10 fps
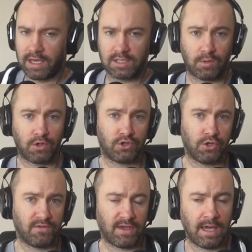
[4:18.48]
things that we're not
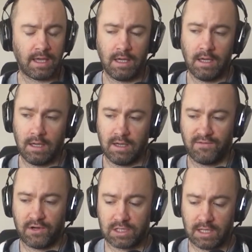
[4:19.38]
sure of yet.
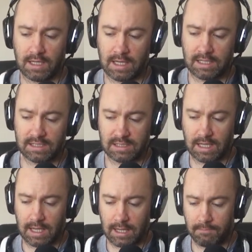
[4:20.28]
Firstly is,
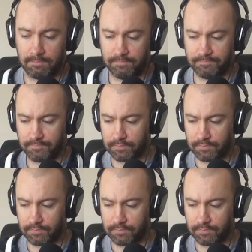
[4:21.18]
whether